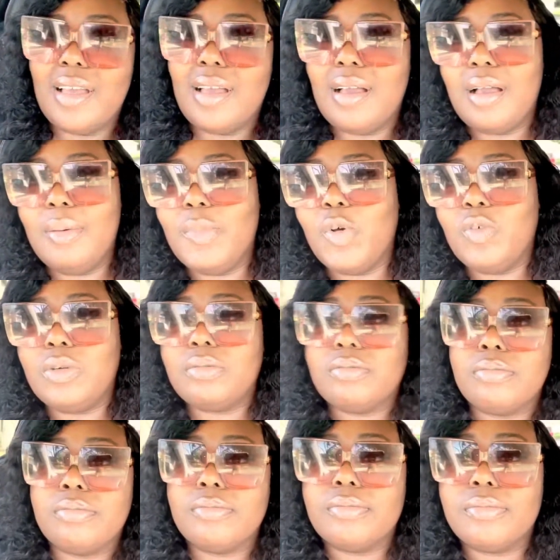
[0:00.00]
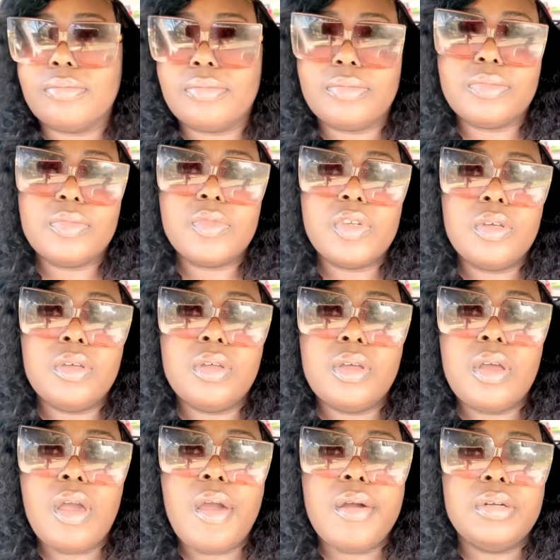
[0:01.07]
I'm over. What you what you was singing to me?
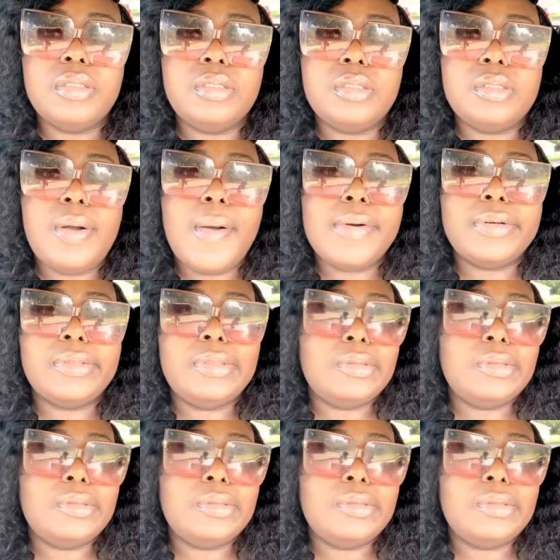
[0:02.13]
I don't even remember.